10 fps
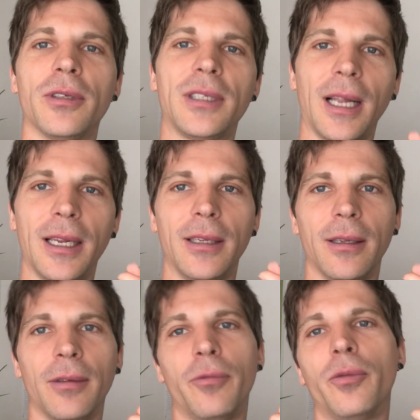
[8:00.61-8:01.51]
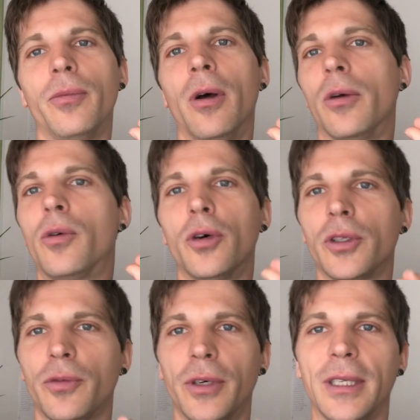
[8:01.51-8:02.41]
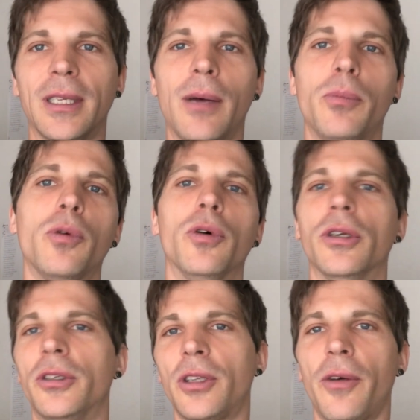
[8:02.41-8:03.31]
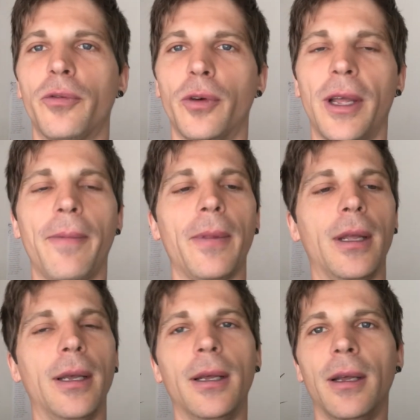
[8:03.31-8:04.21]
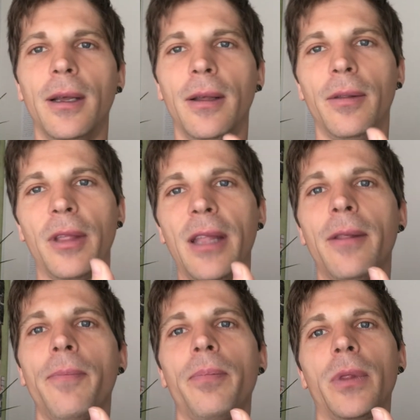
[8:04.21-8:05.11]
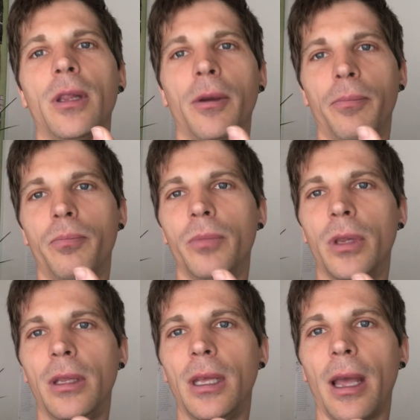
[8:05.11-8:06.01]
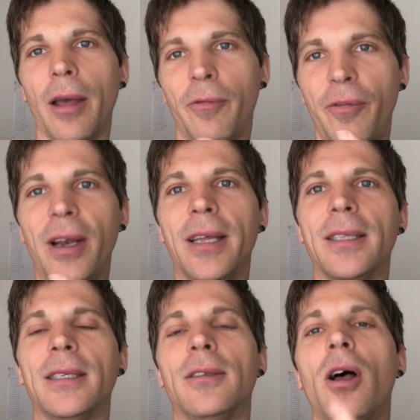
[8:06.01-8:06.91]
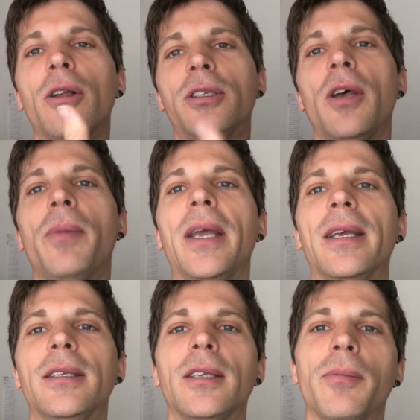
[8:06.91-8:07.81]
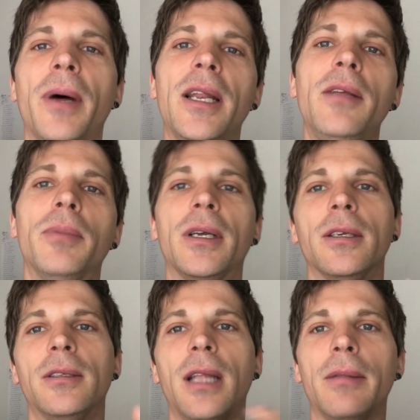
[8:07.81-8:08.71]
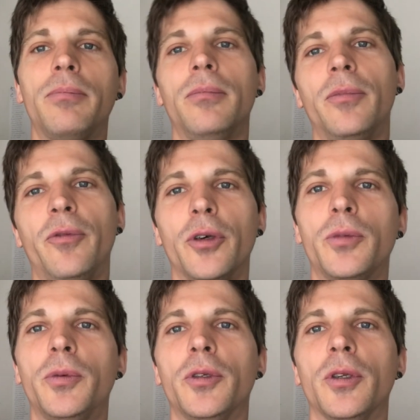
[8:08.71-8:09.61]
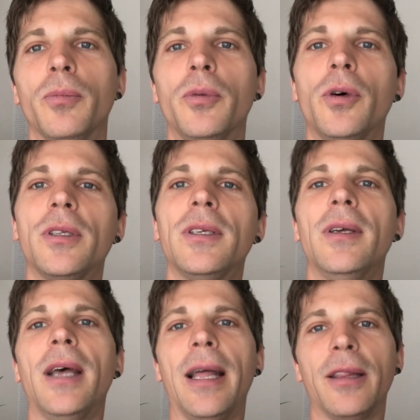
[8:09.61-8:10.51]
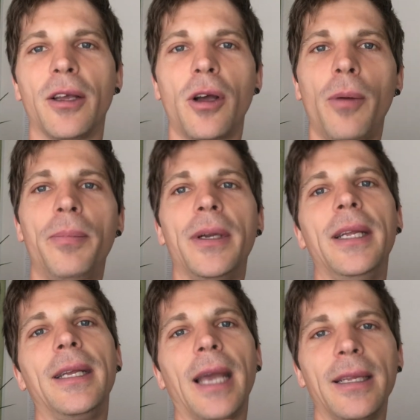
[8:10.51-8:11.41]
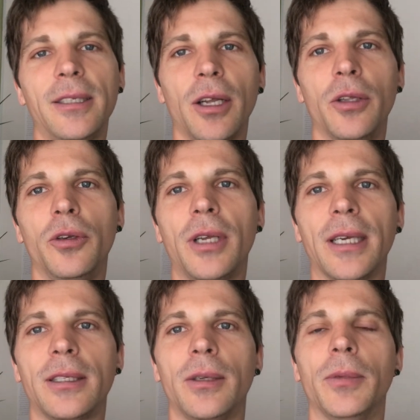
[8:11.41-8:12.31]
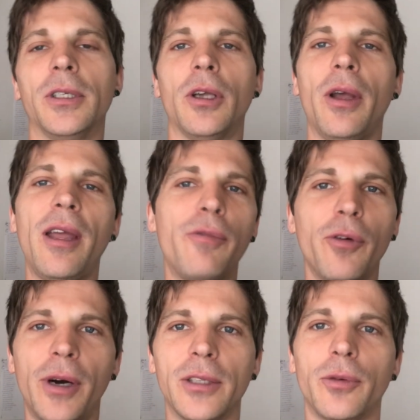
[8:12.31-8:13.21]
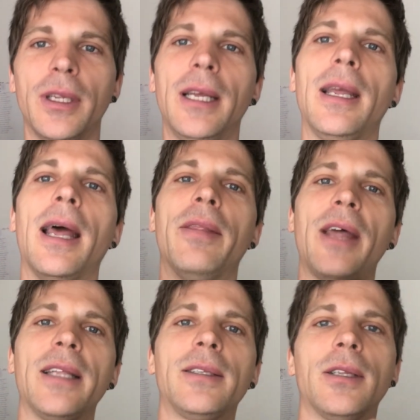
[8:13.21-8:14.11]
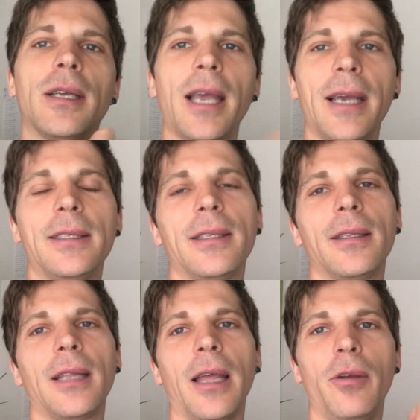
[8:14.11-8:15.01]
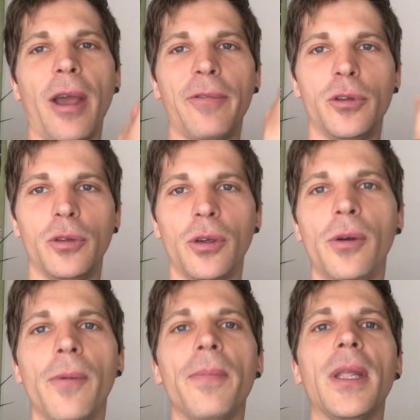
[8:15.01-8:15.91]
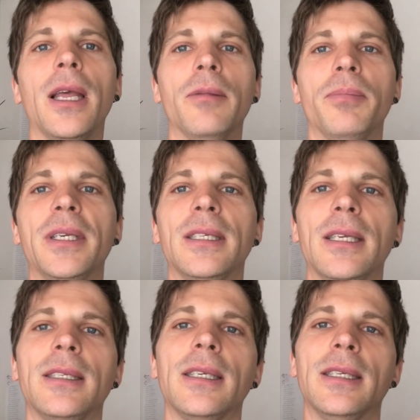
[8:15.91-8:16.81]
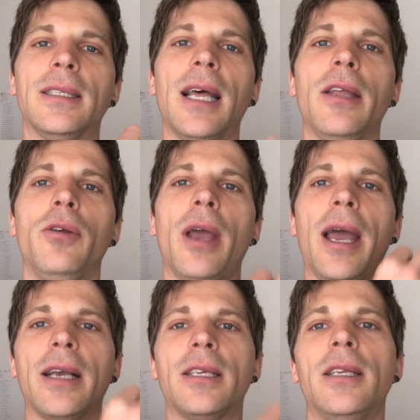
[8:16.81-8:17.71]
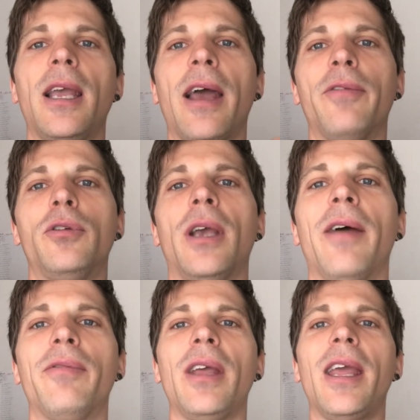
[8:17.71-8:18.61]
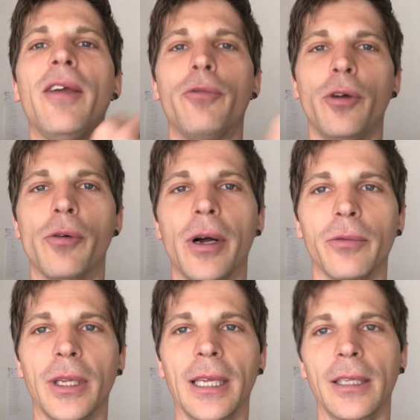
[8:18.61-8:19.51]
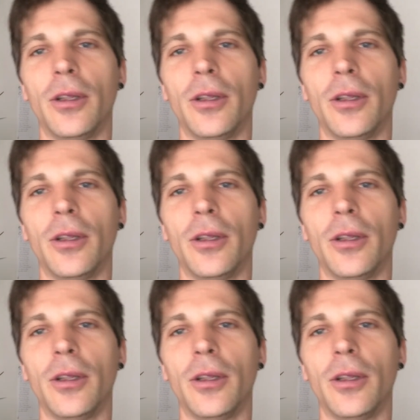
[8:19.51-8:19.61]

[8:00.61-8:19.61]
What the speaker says: selling a course, for example, or software, then the affiliate is also making some money, because that first person bought, and the company gains a new customer. So everyone's winning, and that's the case that you have to do in business, is that you actually have to have everyone winning,